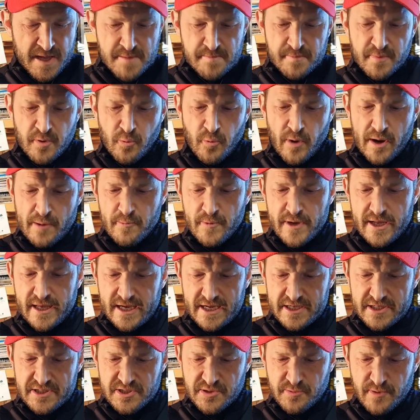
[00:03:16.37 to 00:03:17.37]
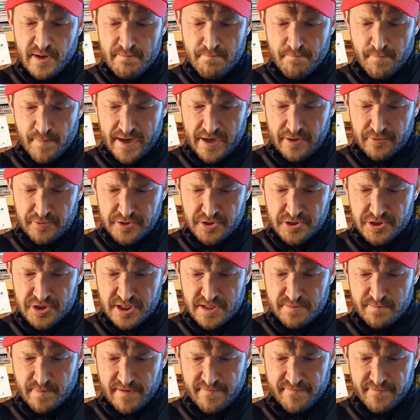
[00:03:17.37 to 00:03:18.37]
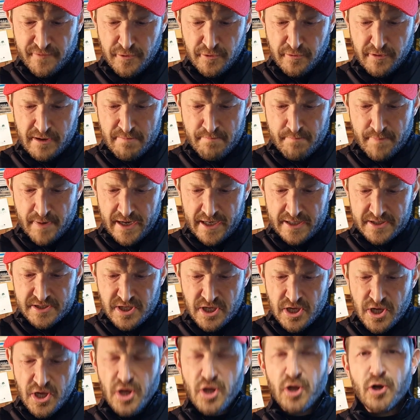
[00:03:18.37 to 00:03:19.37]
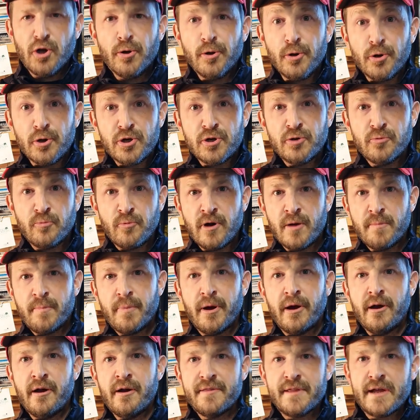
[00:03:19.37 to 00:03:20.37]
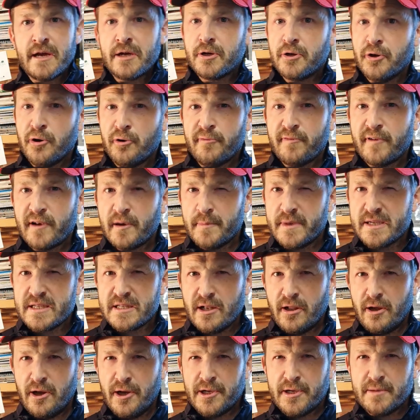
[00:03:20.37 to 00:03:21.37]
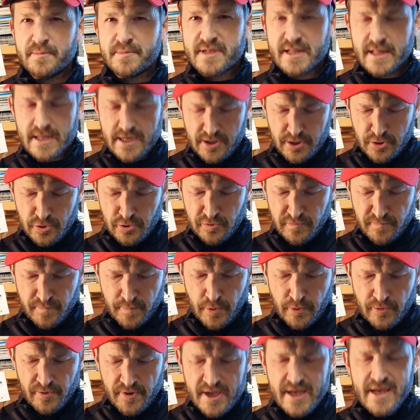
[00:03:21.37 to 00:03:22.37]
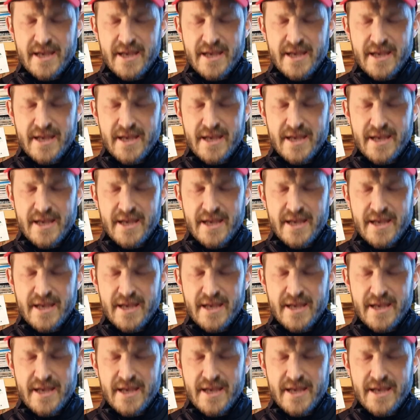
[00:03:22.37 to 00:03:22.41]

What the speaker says: But when we get to impact, or just before impact, look at what part of that golf club is lined up to that golf ball.